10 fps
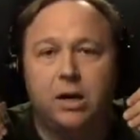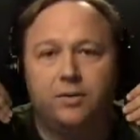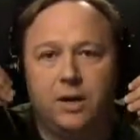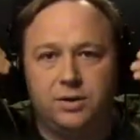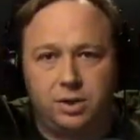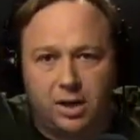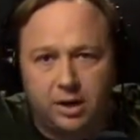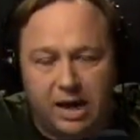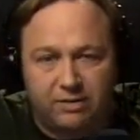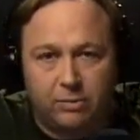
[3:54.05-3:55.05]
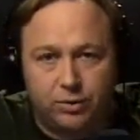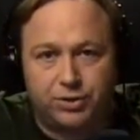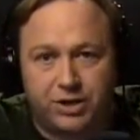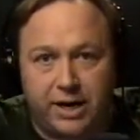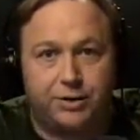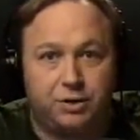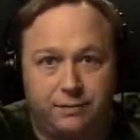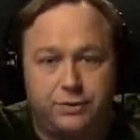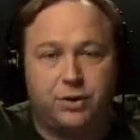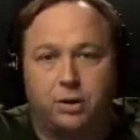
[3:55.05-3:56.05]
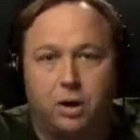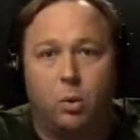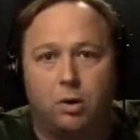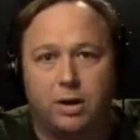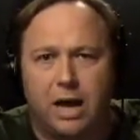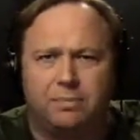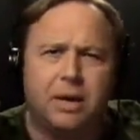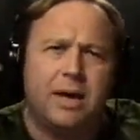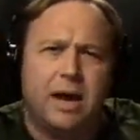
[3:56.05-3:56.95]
Then his son gave him loose change, and Ventura woke up.